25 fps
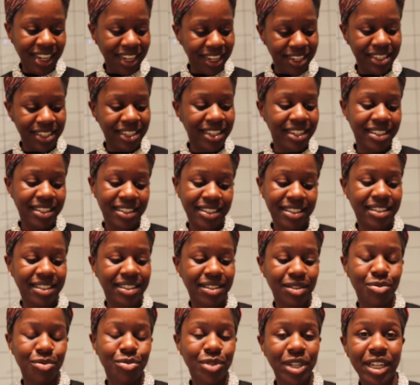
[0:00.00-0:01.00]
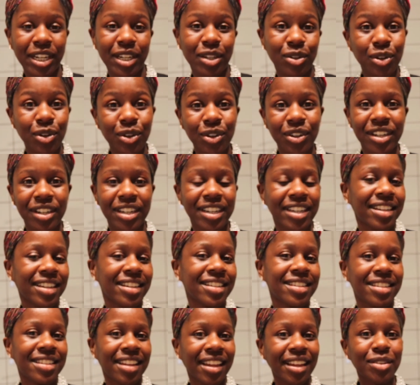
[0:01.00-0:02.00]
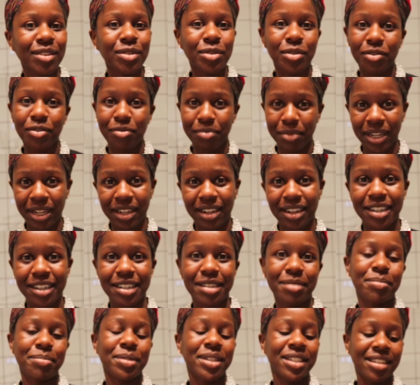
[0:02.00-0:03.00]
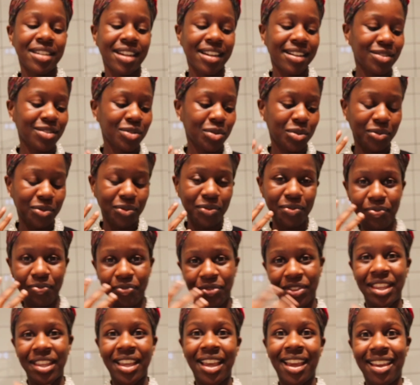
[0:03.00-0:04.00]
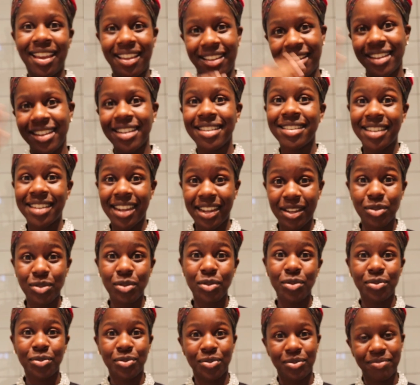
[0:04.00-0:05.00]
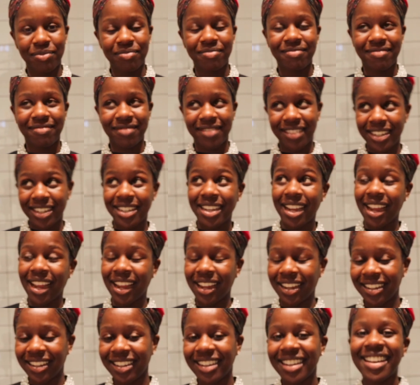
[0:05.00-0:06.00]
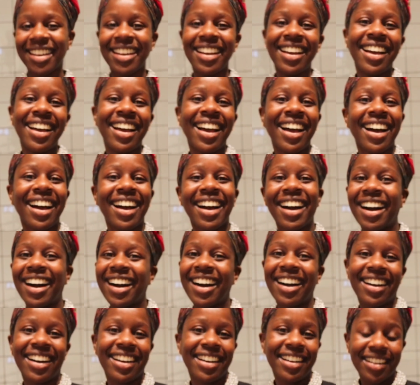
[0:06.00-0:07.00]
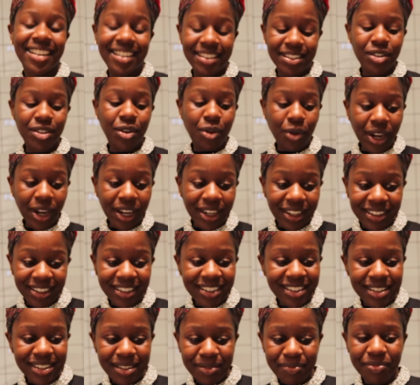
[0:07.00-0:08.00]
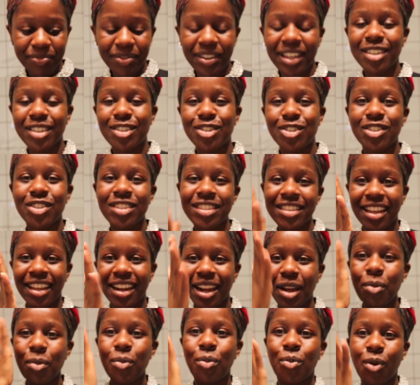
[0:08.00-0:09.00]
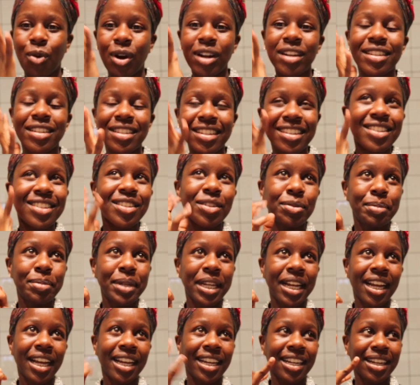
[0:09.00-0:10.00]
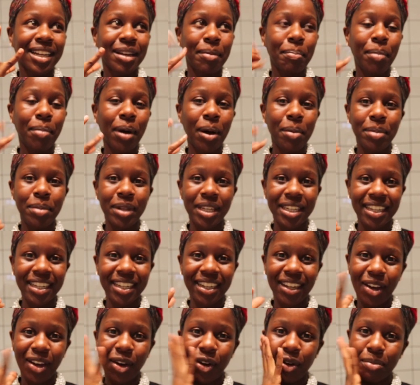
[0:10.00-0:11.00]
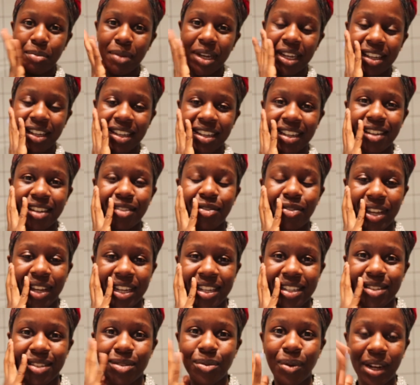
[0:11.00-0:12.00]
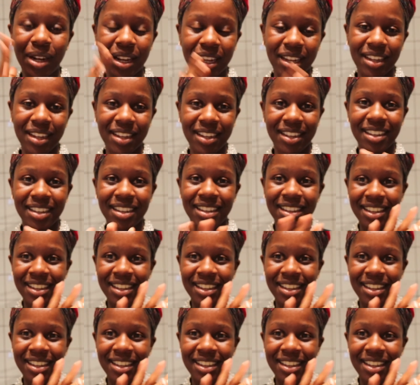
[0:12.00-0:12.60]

it is really good. It takes off makeup, it takes off the day. It's great. It's just that I want it to be like bubbling on my face when I,